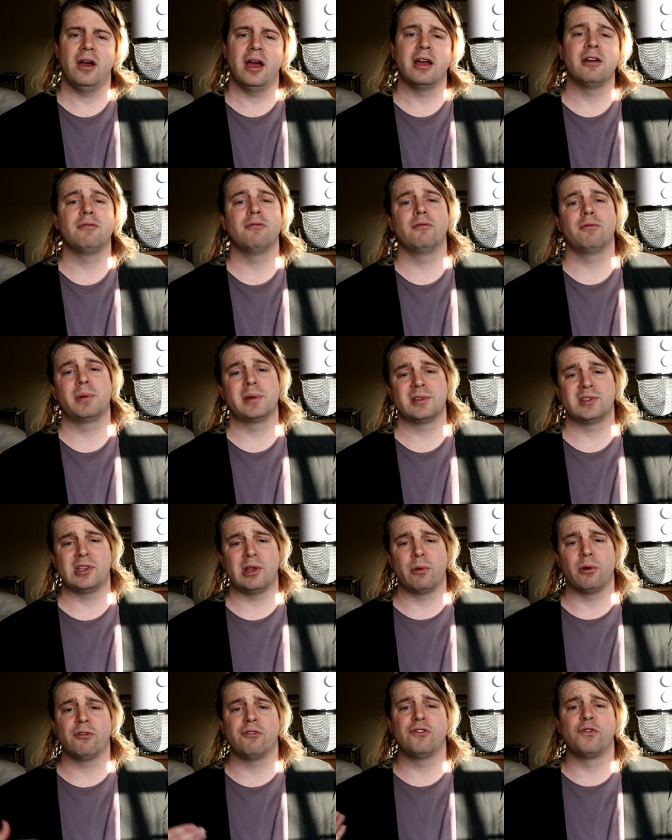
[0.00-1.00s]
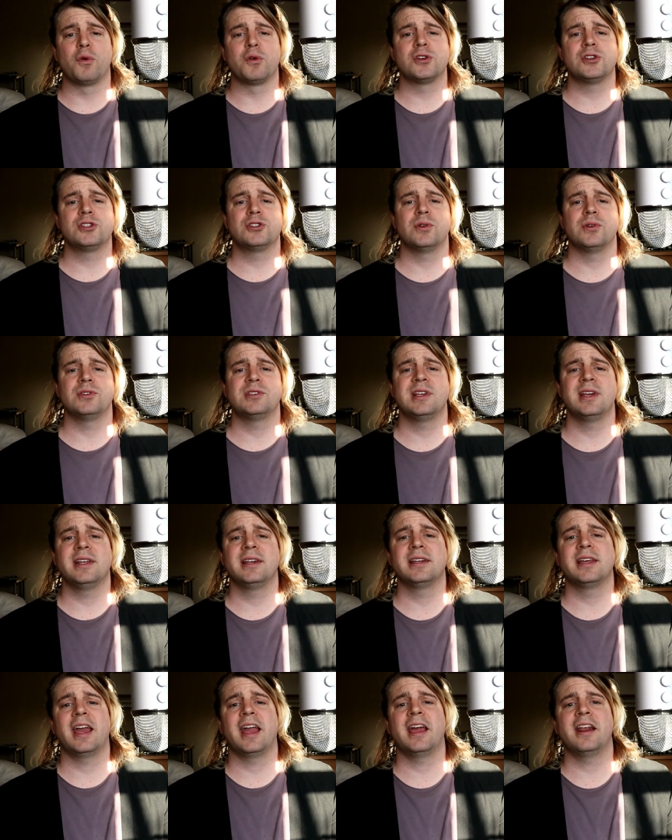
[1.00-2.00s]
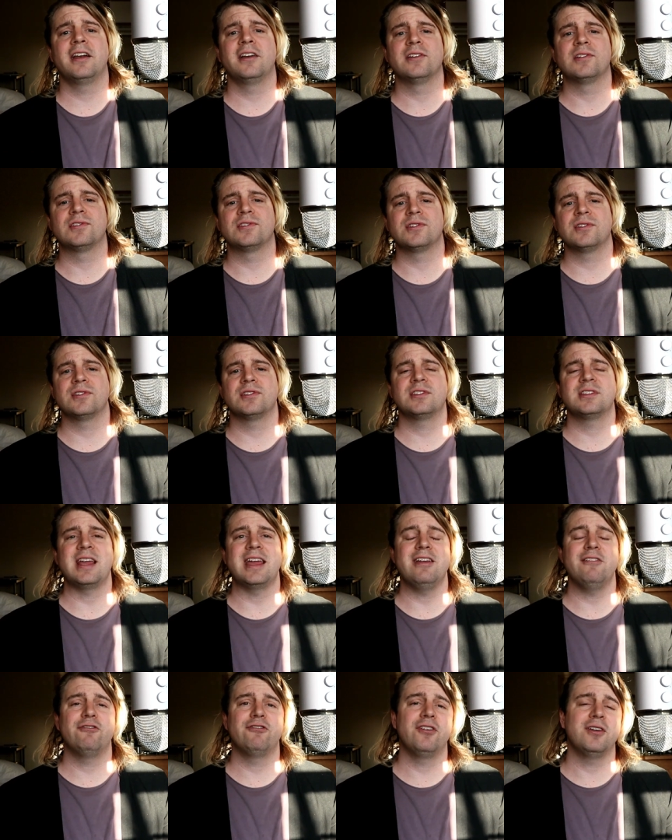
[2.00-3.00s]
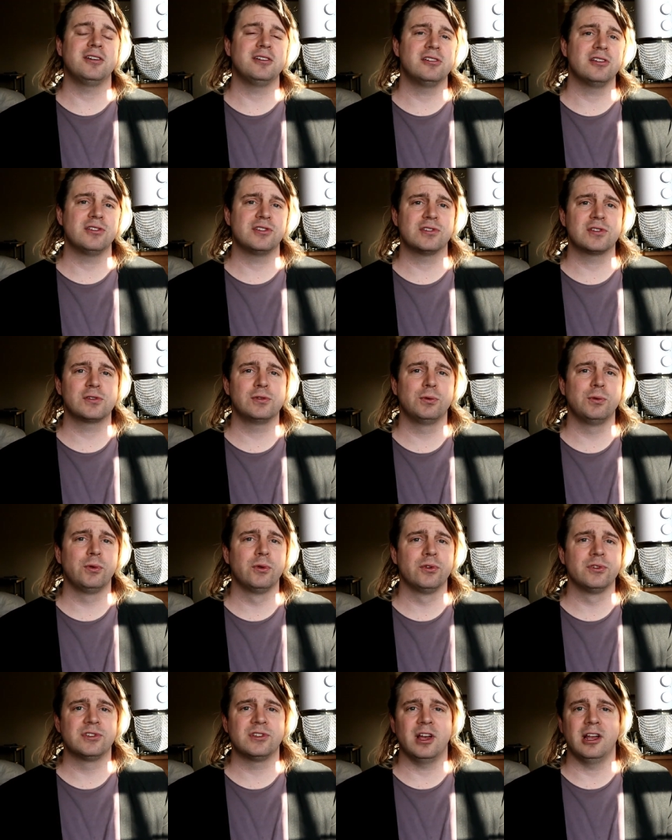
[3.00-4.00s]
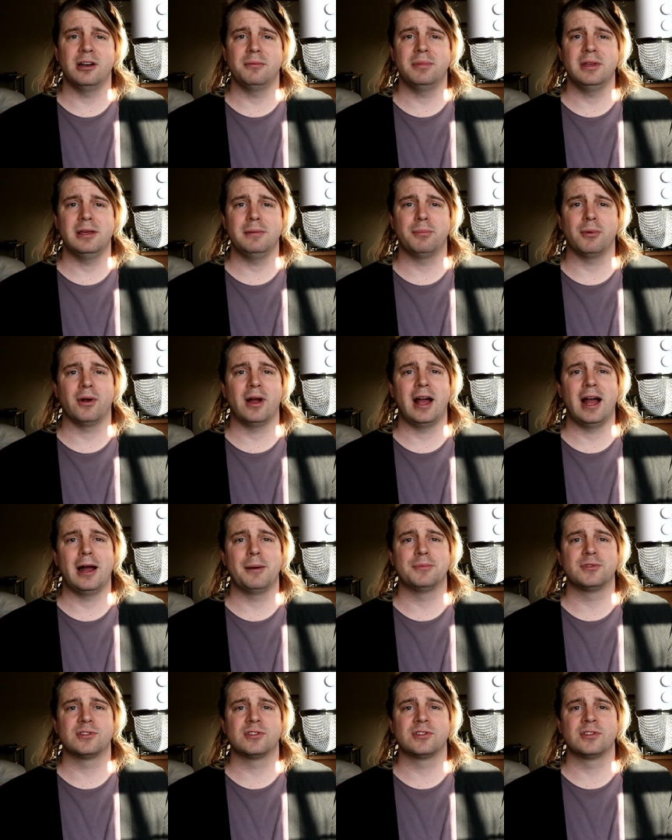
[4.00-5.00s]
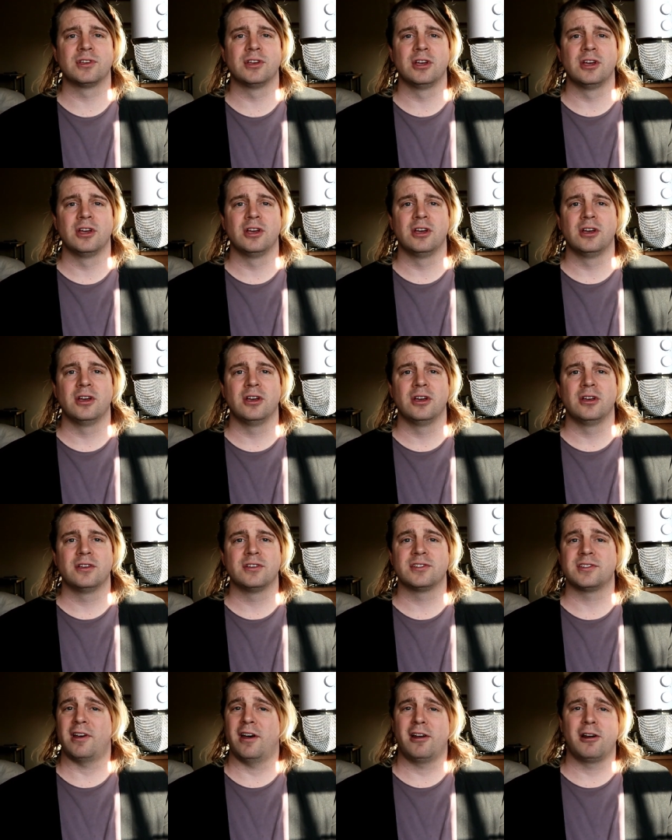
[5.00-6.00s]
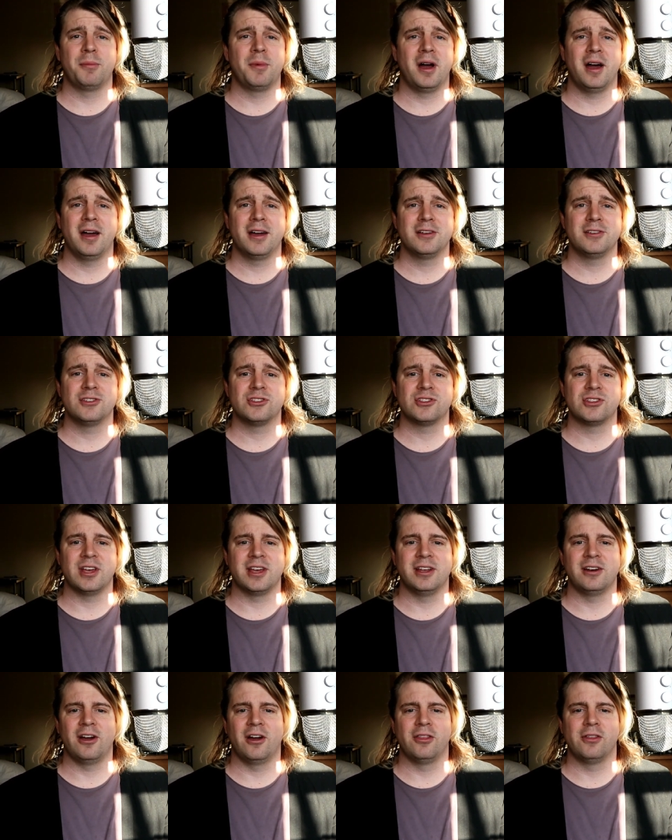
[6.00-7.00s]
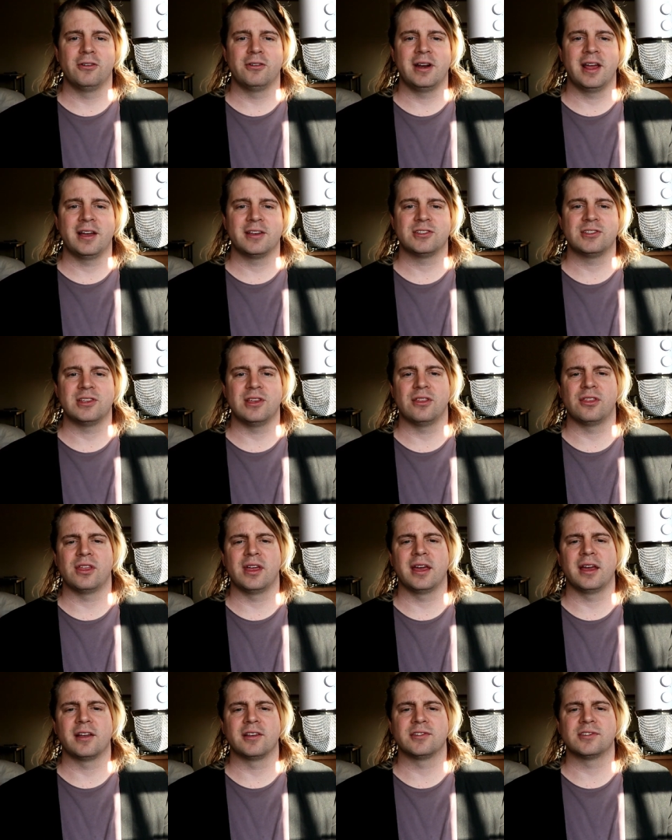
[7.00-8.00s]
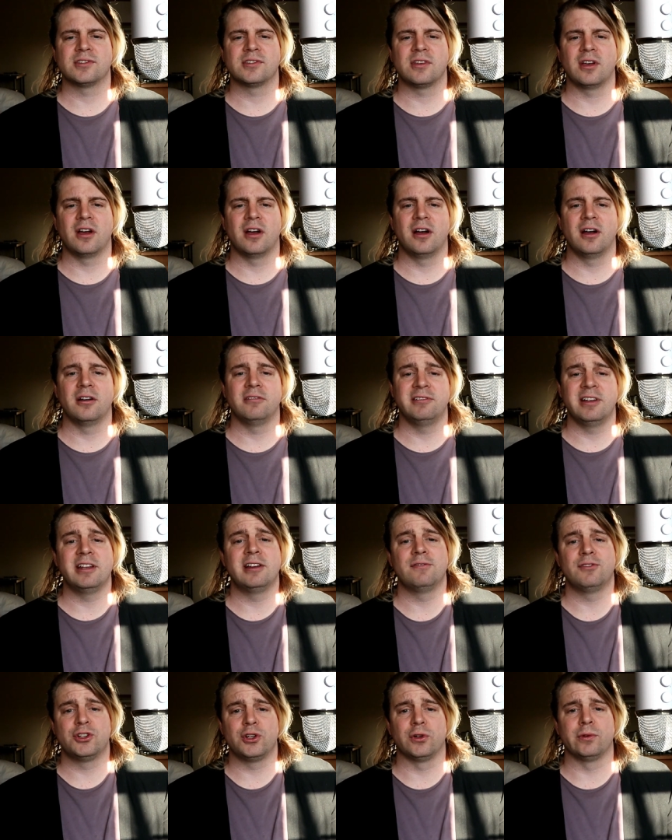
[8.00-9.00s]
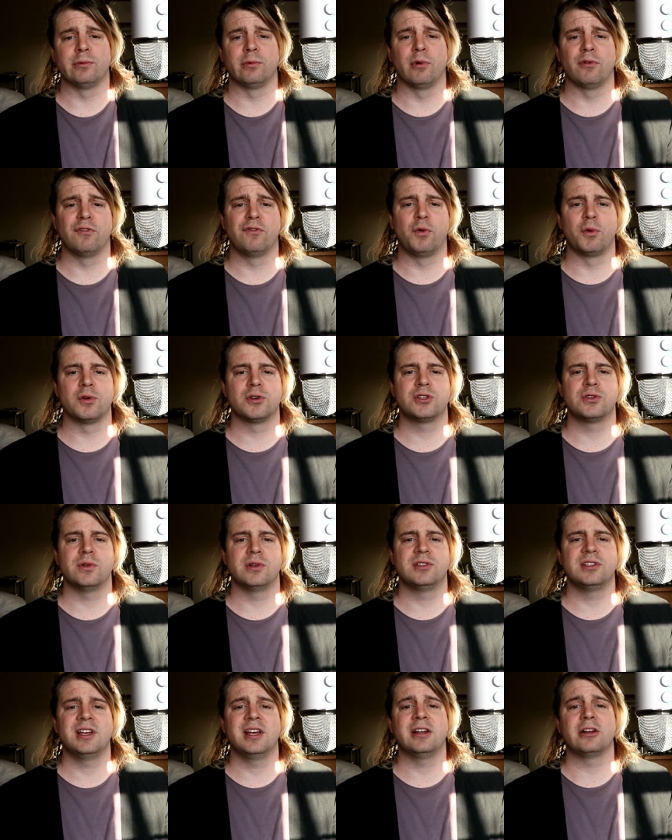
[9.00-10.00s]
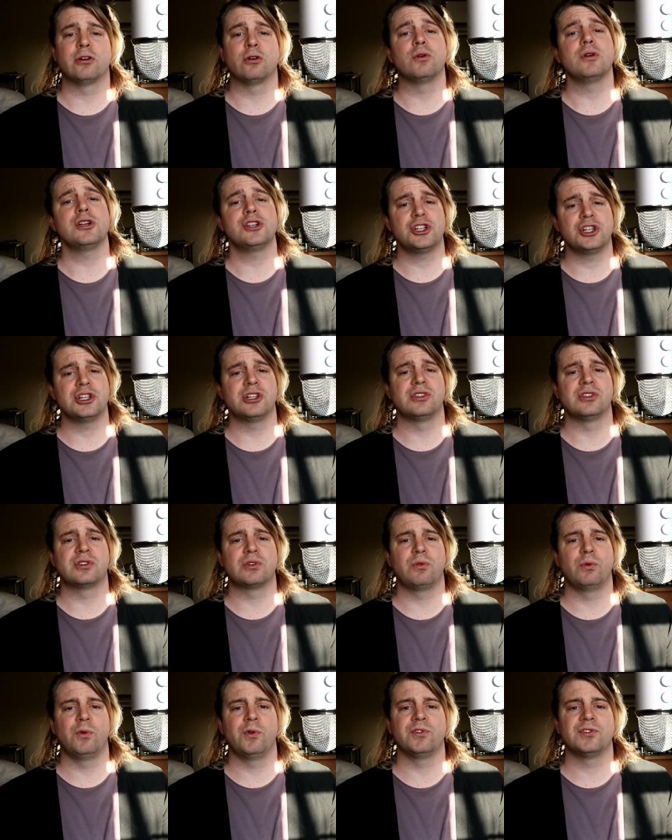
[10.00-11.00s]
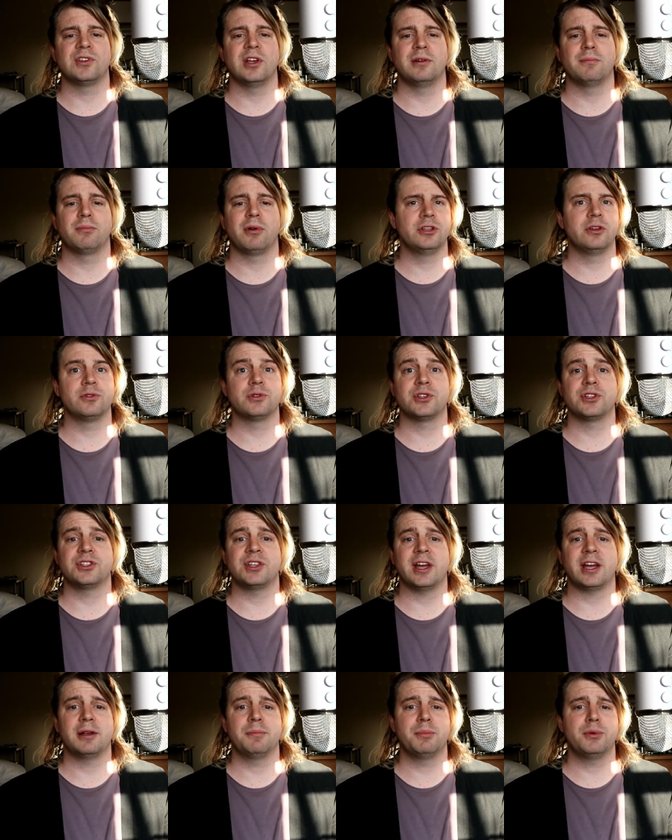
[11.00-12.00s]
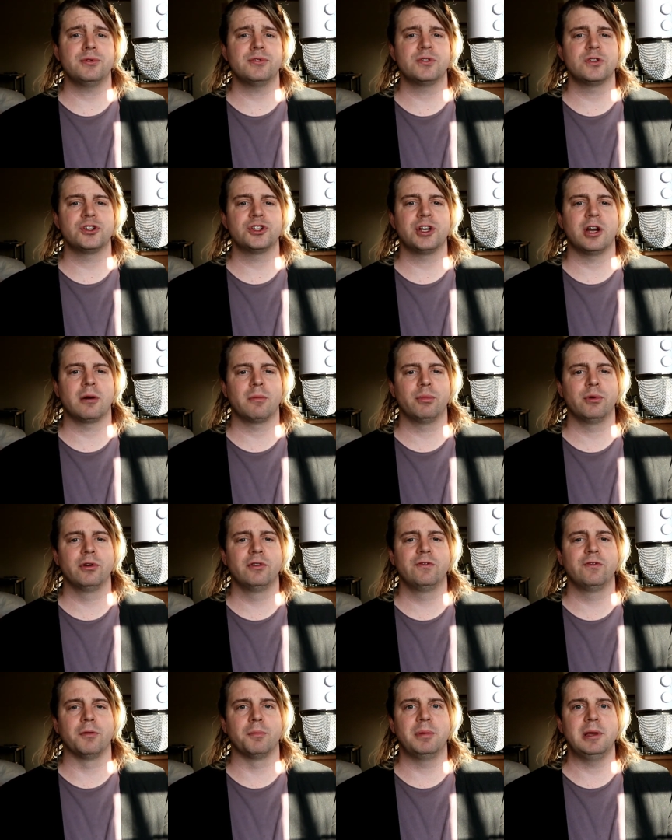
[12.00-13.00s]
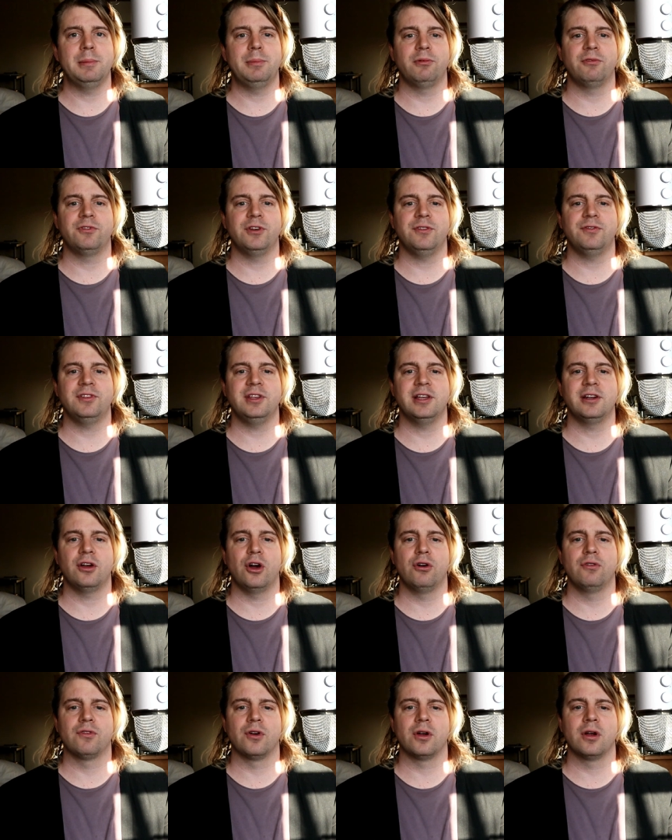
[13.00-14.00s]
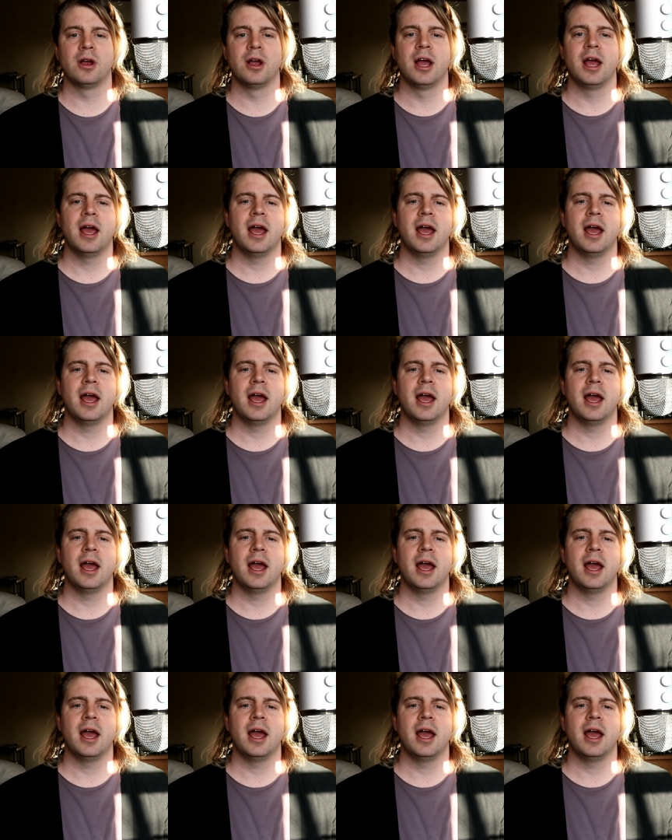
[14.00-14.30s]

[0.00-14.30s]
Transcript: and because they were forced to attend Canada's state-funded schools and be perhaps sodomized and other nasty things. Uh, Native children were forced to attend Christian schools, and there's a second booster shot approved for people 50 and over.